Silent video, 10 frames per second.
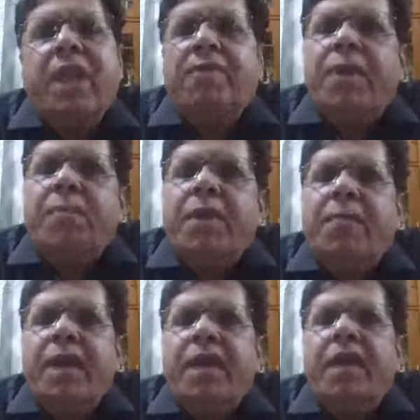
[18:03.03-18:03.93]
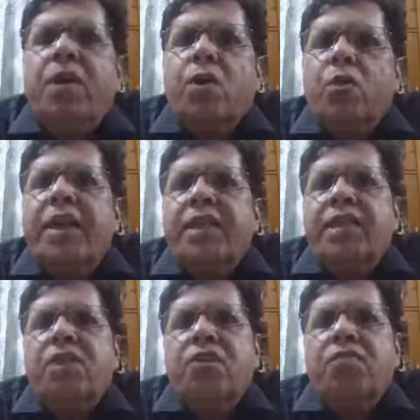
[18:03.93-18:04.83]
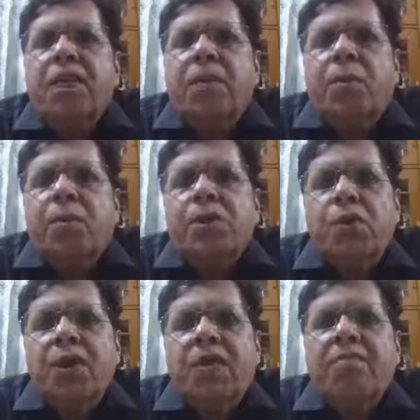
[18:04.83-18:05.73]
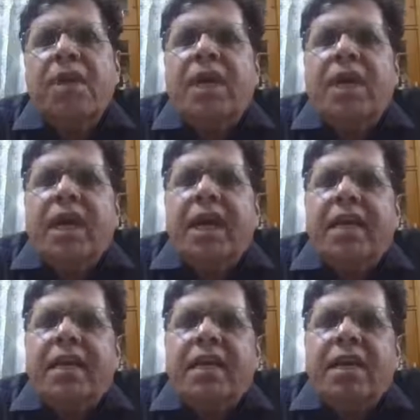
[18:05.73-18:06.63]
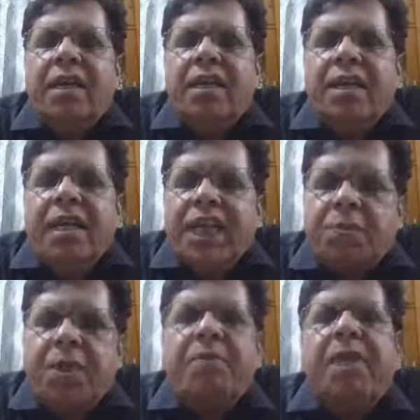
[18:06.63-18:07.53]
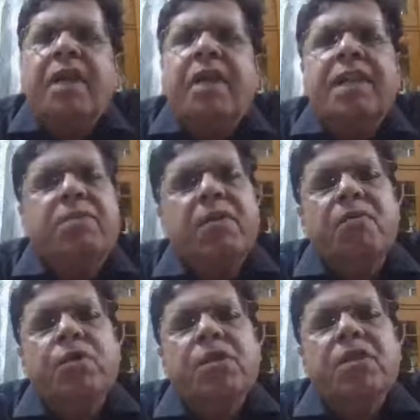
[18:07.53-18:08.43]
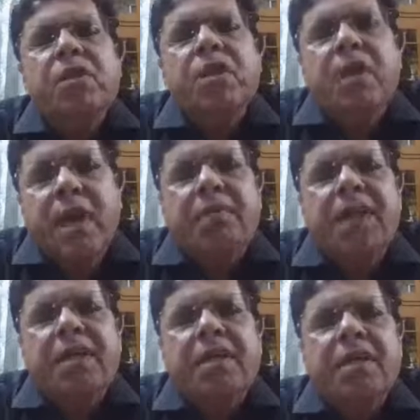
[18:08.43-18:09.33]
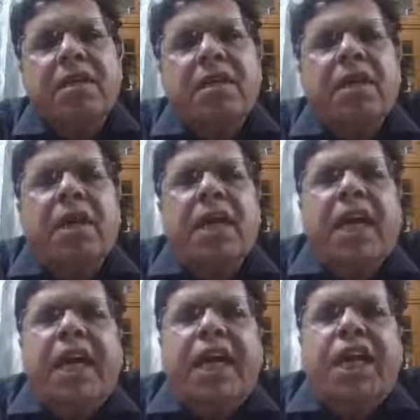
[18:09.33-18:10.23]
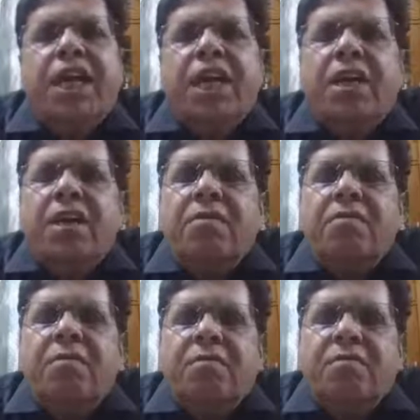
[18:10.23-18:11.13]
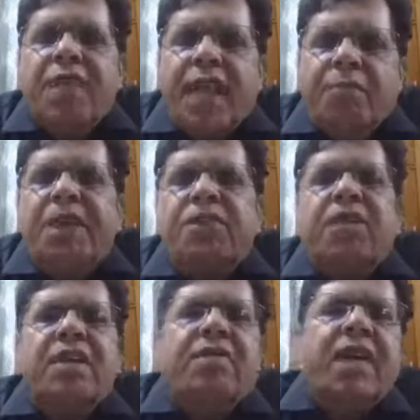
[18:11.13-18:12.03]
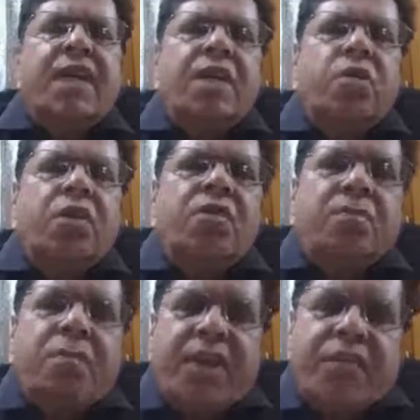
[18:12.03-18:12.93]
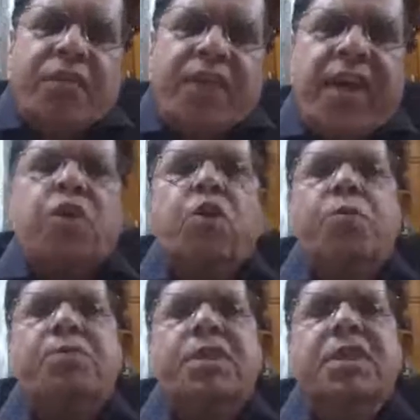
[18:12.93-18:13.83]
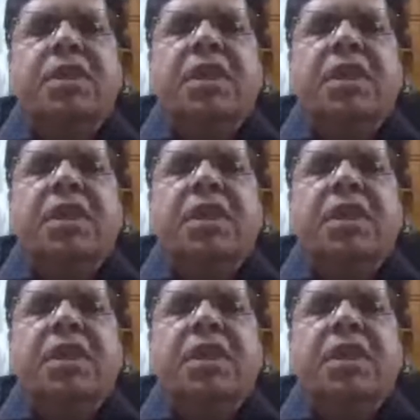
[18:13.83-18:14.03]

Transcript: We prepare a crude extract of the ammonium, and the experimental animal was rabbit, and the rabbits were divided into different groups.